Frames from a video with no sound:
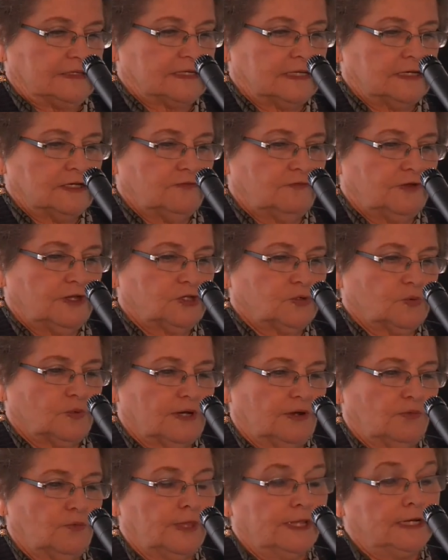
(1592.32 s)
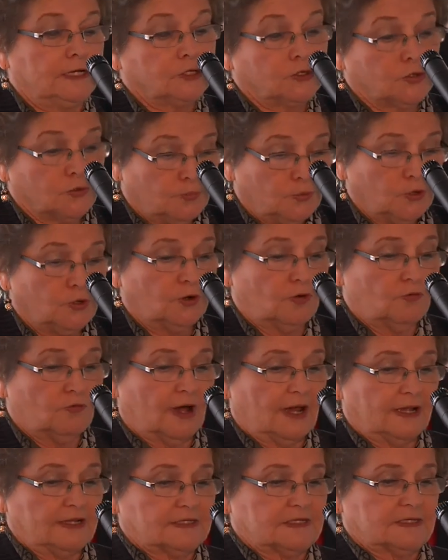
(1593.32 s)
This individual within communal
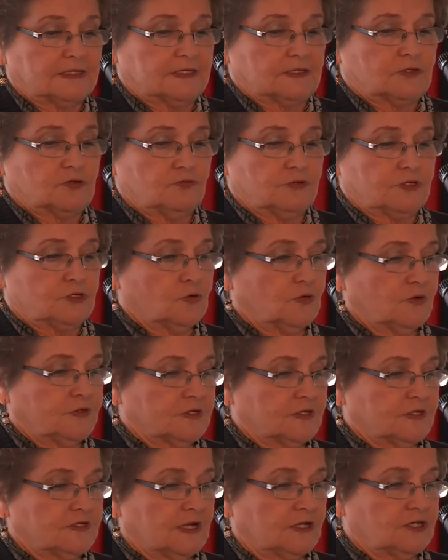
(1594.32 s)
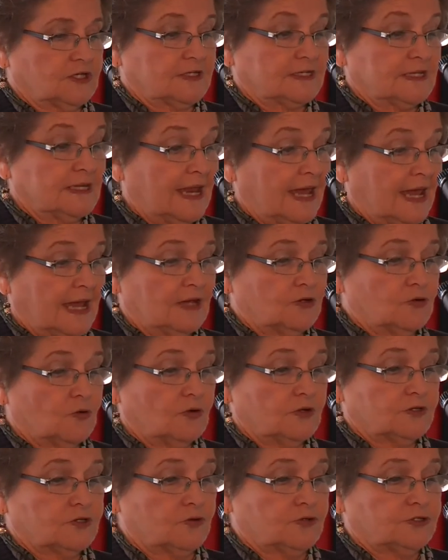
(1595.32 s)
rights to resources such as land
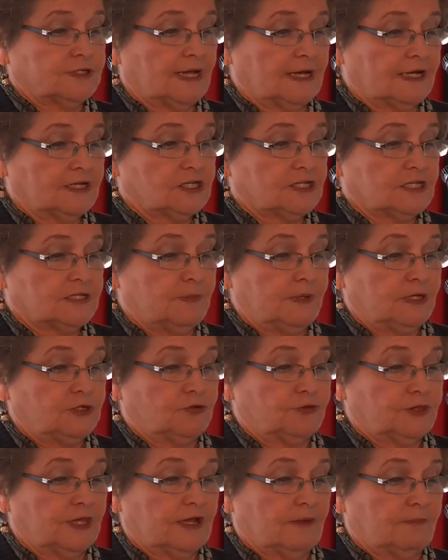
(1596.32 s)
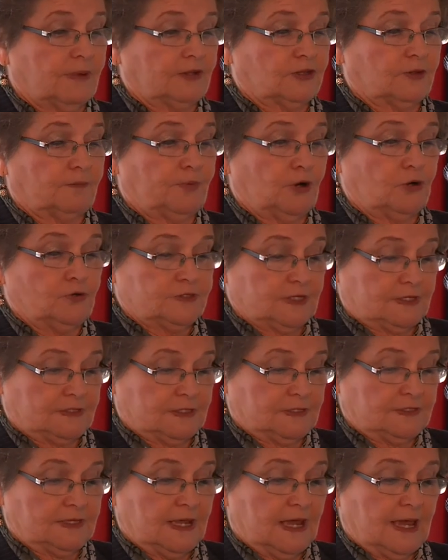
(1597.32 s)
also challenges me to think about the
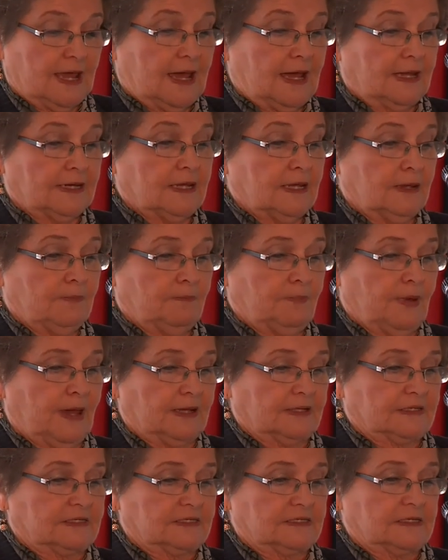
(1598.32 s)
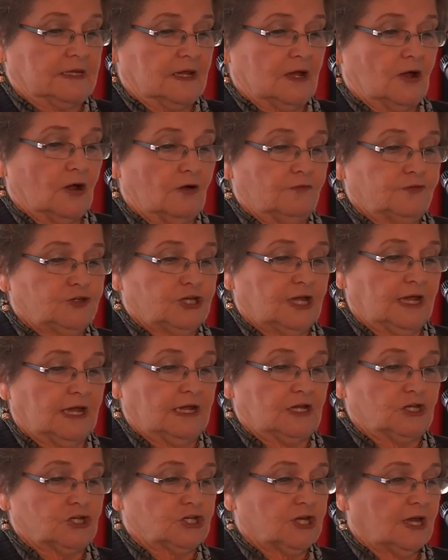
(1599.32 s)
processes and impacts of
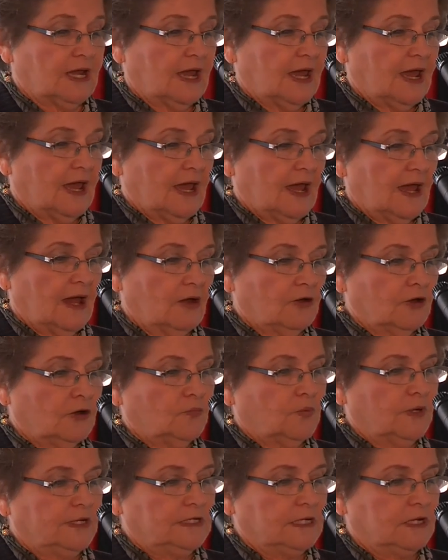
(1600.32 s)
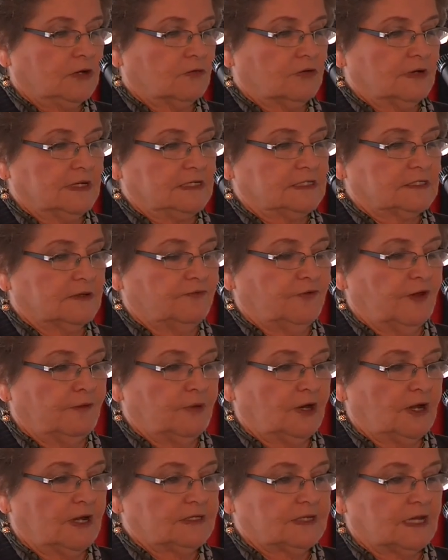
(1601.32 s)
change. How can we decrease the
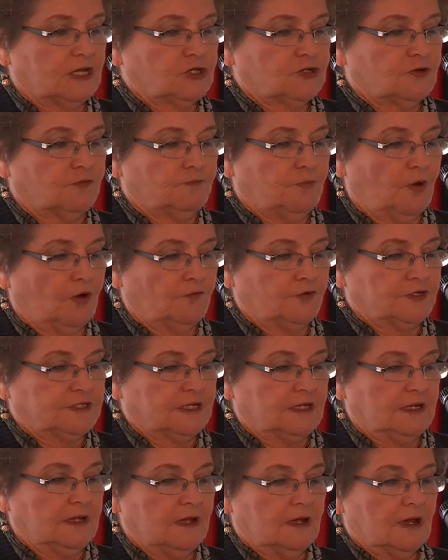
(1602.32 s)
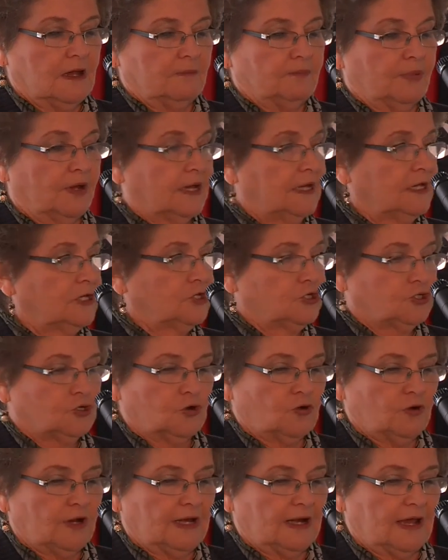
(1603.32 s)
feminization of poverty by
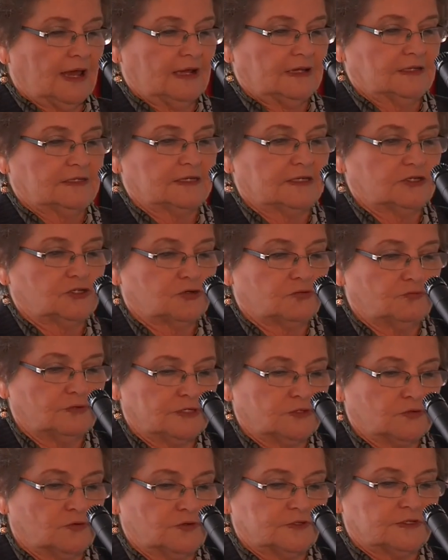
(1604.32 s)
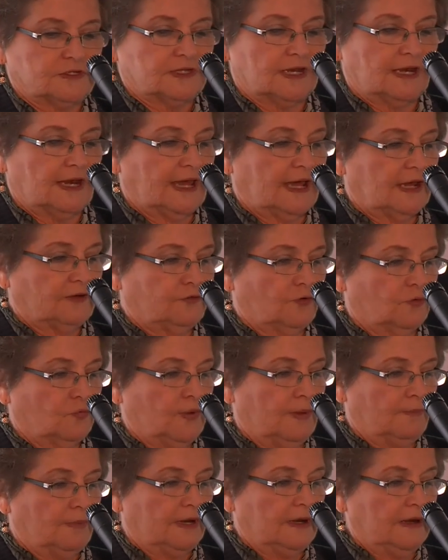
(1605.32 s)
ensuring access to resources and land for
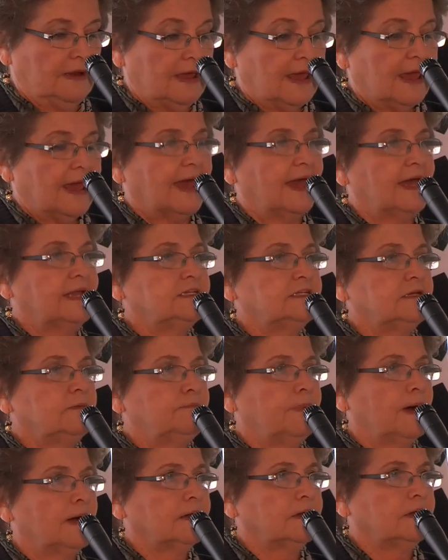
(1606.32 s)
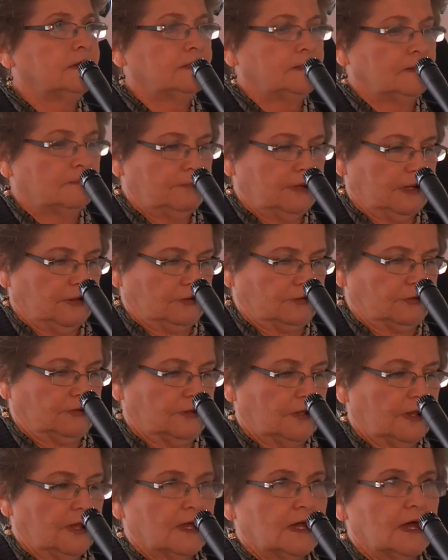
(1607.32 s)
women and debunking the
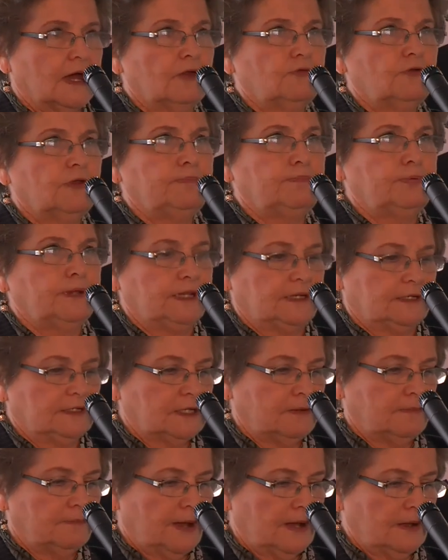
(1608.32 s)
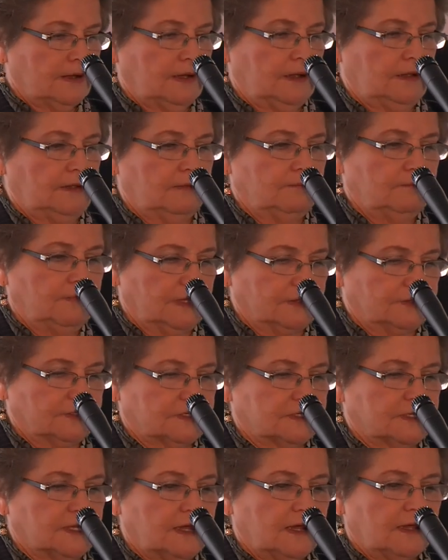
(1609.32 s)
myth, I repeat, debunking the
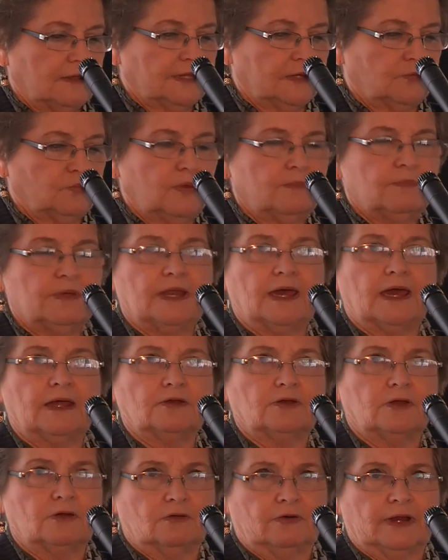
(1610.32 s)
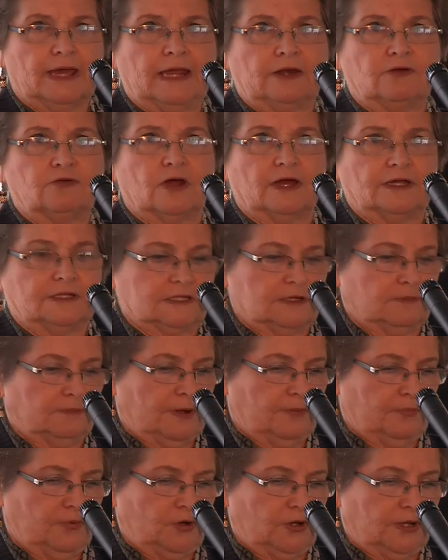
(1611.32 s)
myths that women had no land rights
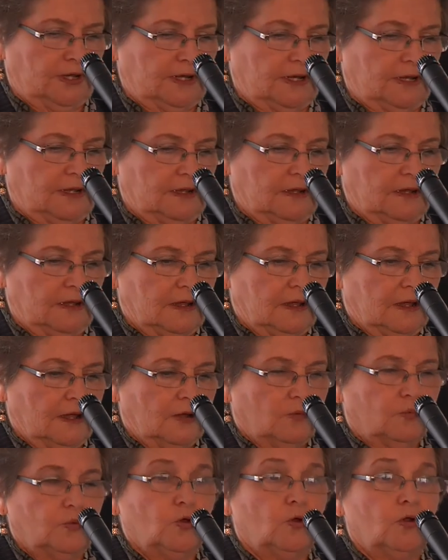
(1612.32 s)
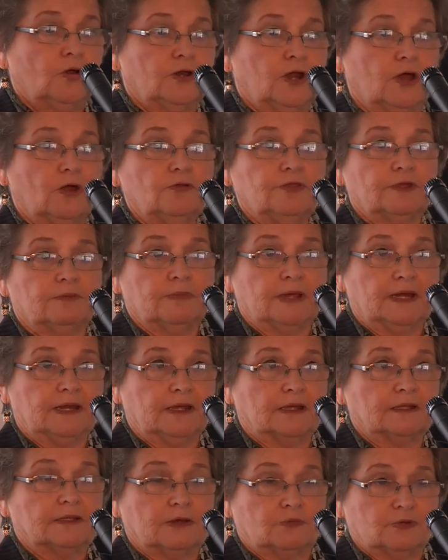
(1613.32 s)
in Papua New Guinea. We all know that
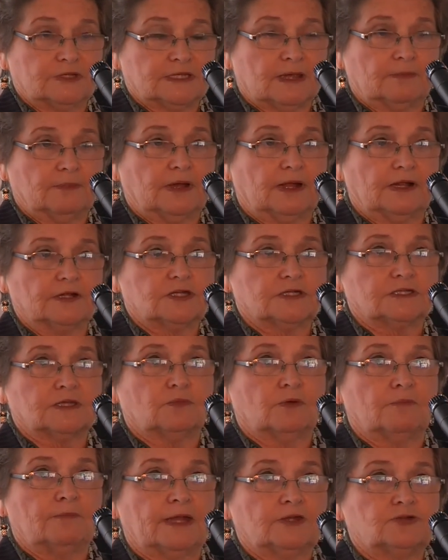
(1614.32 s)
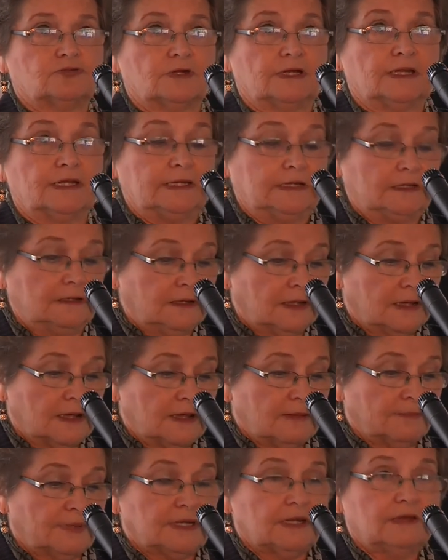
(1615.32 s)
there were some cultures that were matrilineal,
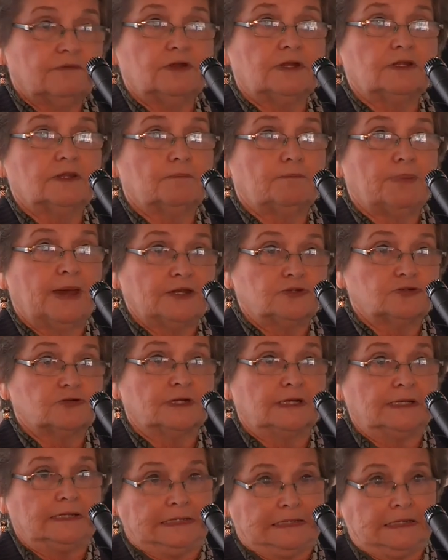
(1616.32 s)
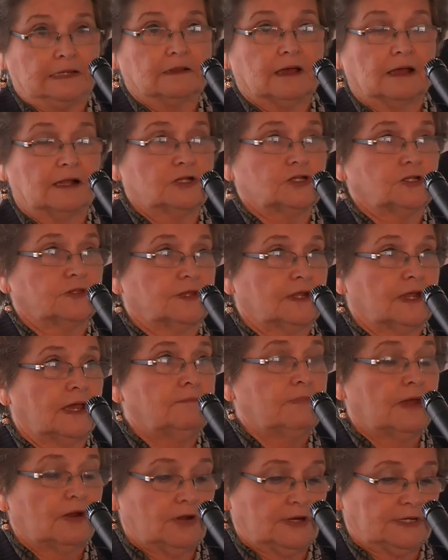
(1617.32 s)
but even in the patrilineal culture that
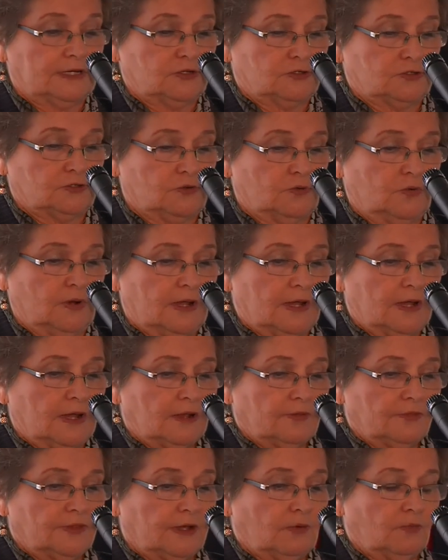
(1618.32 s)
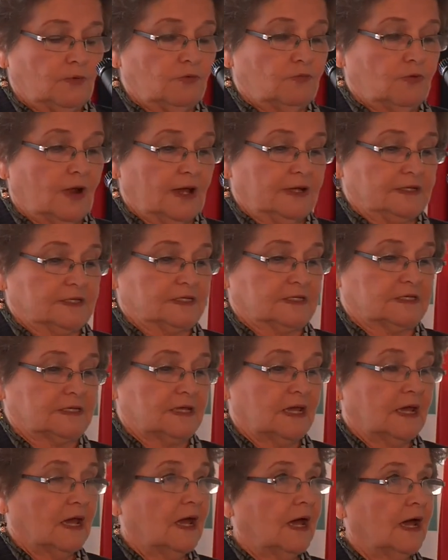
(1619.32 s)
I married into, there were
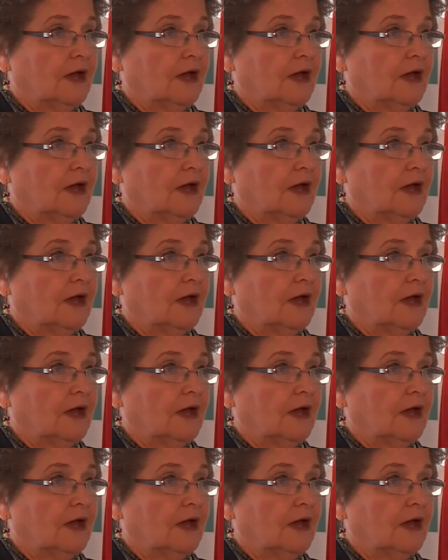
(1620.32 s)
rights.